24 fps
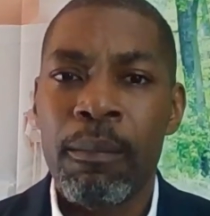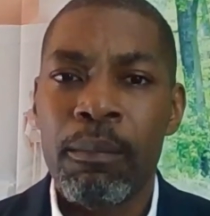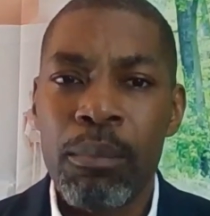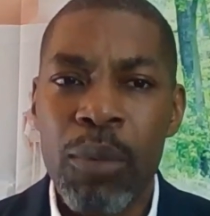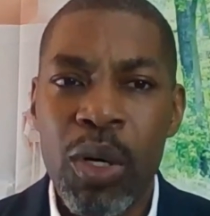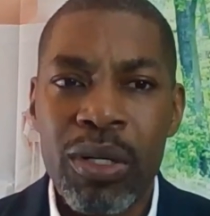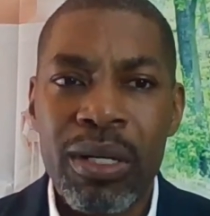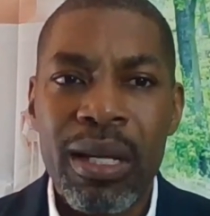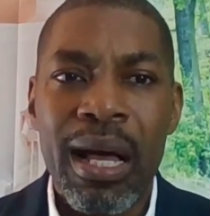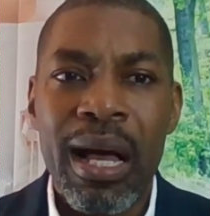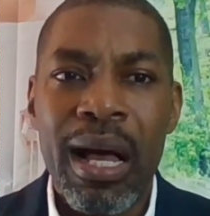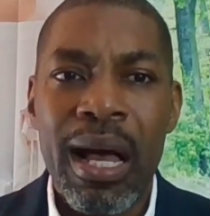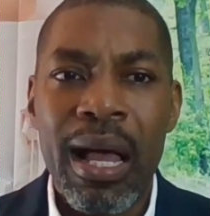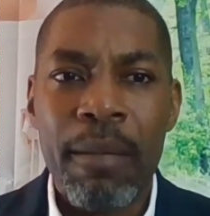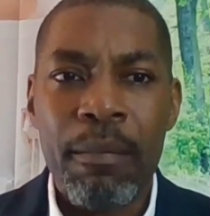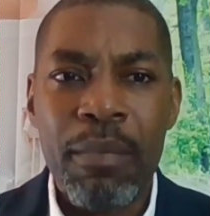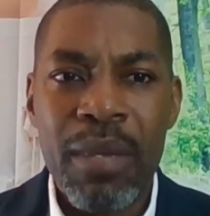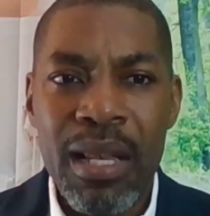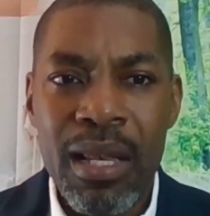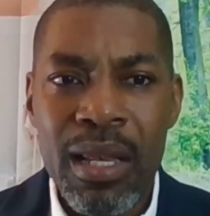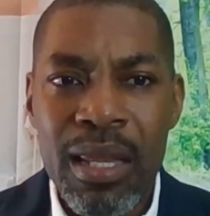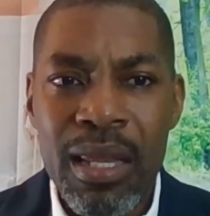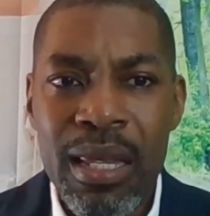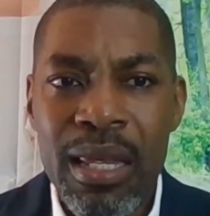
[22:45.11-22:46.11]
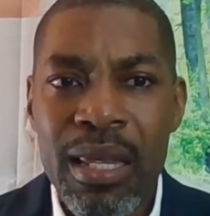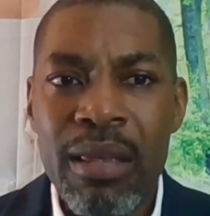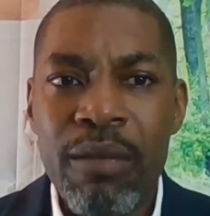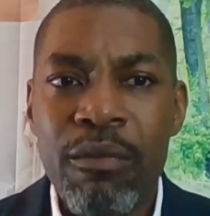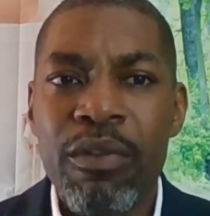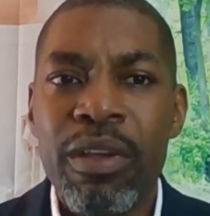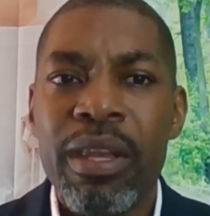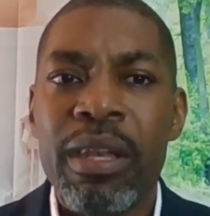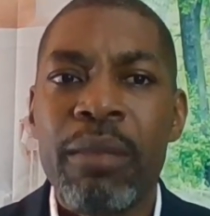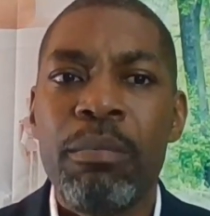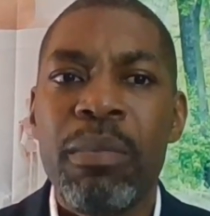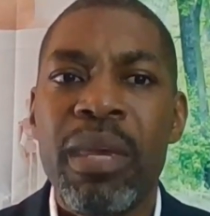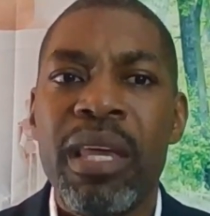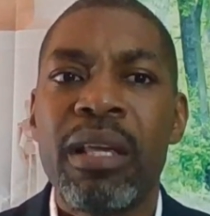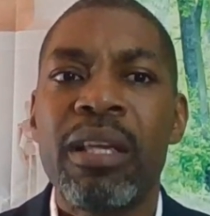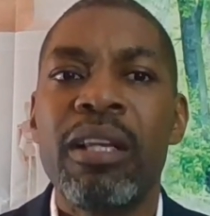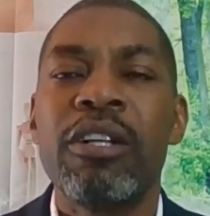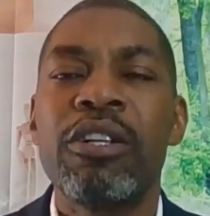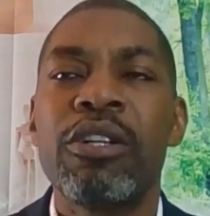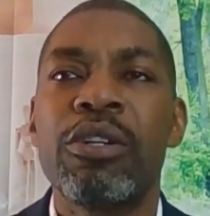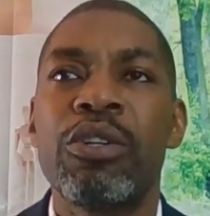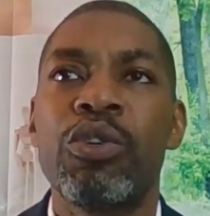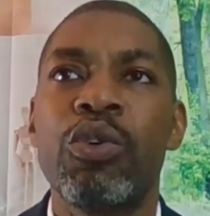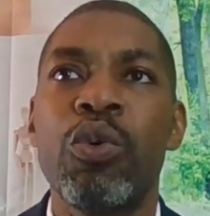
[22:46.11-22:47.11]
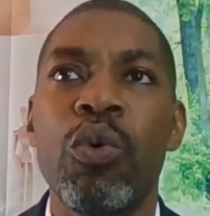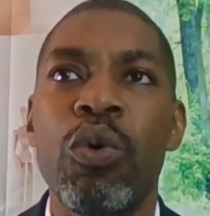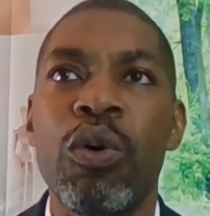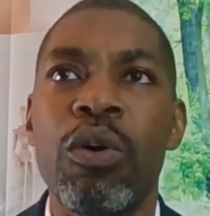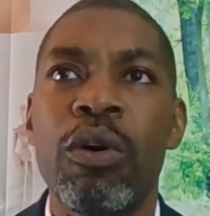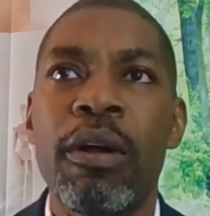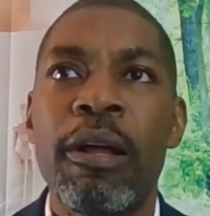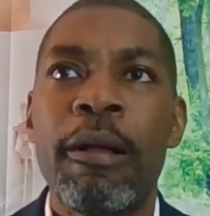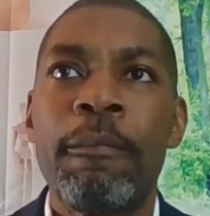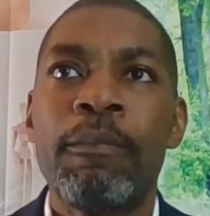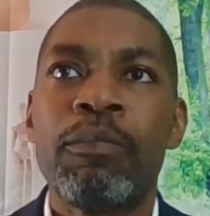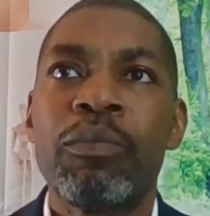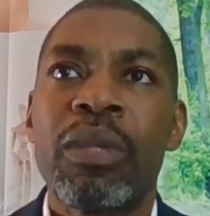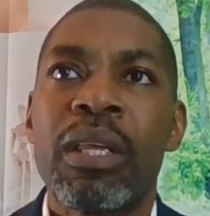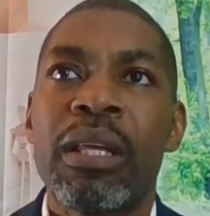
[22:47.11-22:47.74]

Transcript: But I believe in making sure